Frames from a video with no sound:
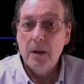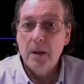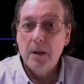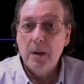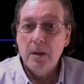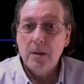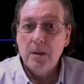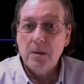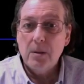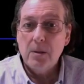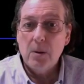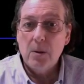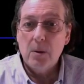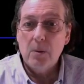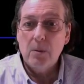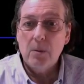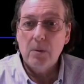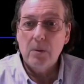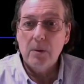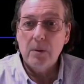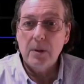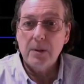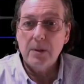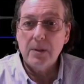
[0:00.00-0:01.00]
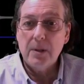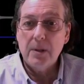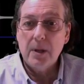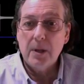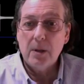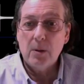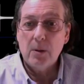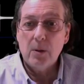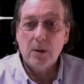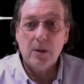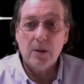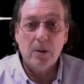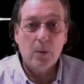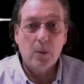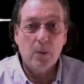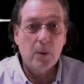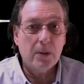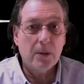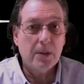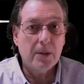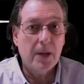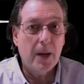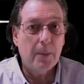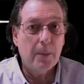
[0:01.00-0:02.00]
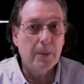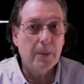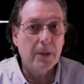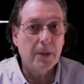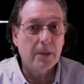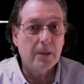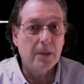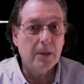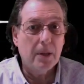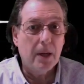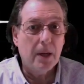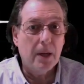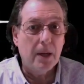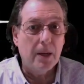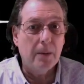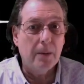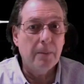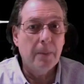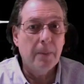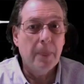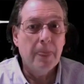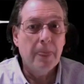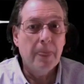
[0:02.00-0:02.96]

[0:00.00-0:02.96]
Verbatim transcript: So let's take a look into what's happening today.